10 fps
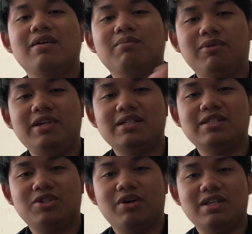please
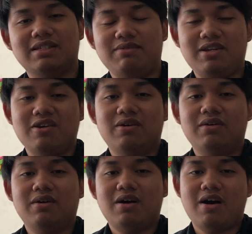enjoy this video
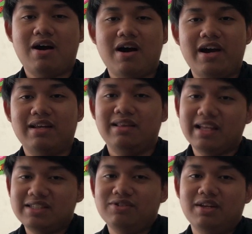Alright,
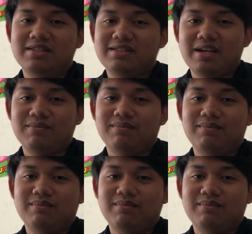let's do this then.